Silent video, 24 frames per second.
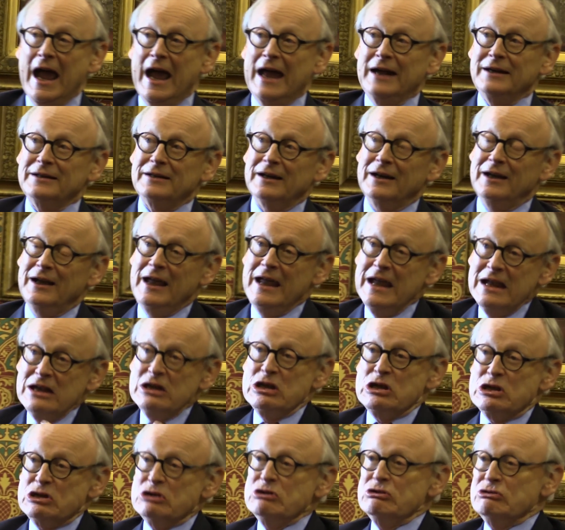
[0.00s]
And
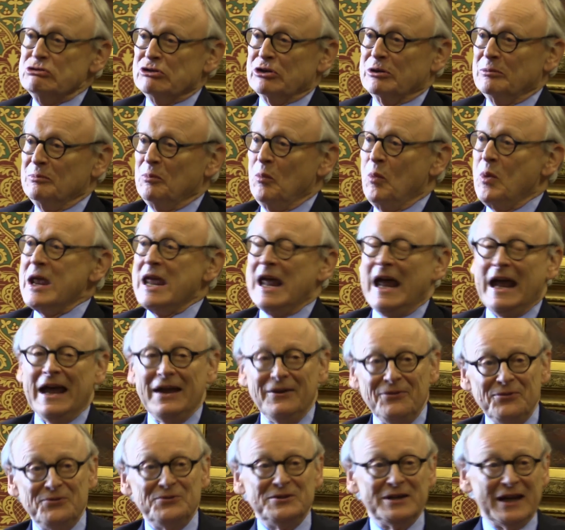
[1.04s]
in Europe, we
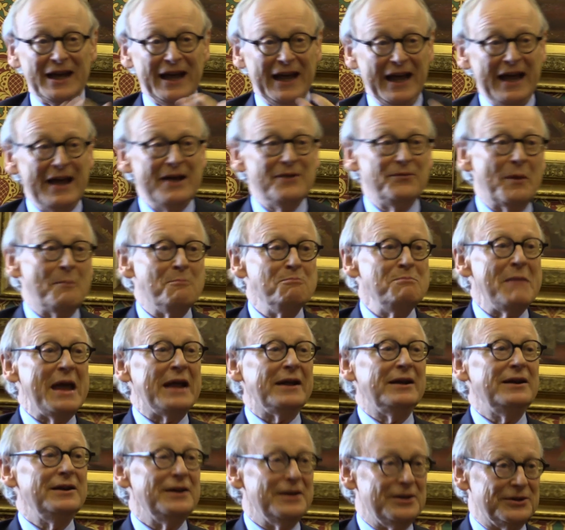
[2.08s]
have to have a
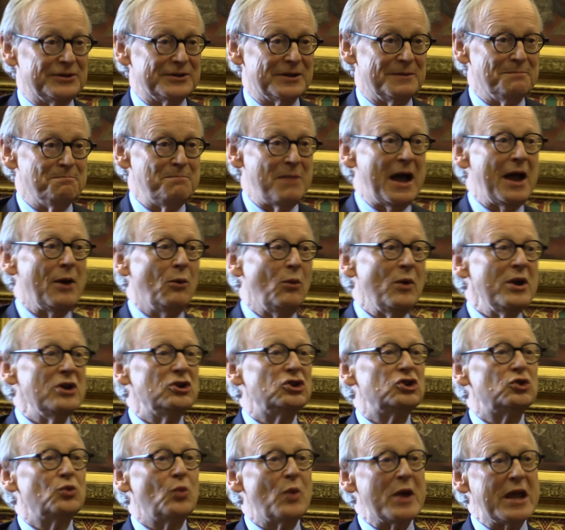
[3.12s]
mechanism by
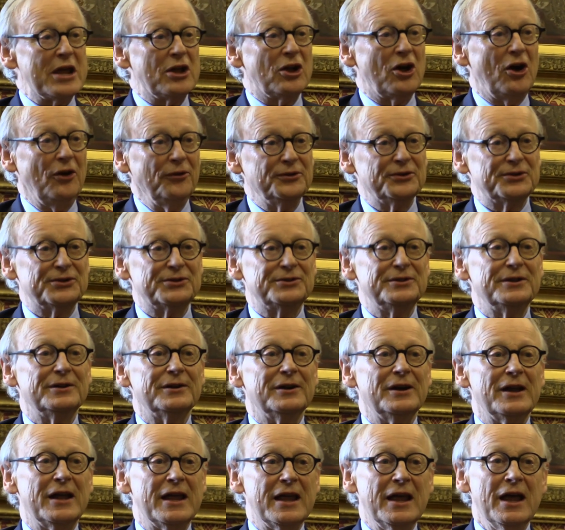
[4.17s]
which we
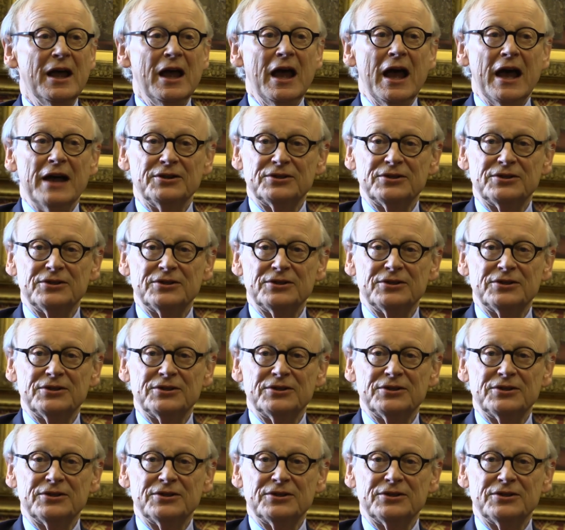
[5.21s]
constantly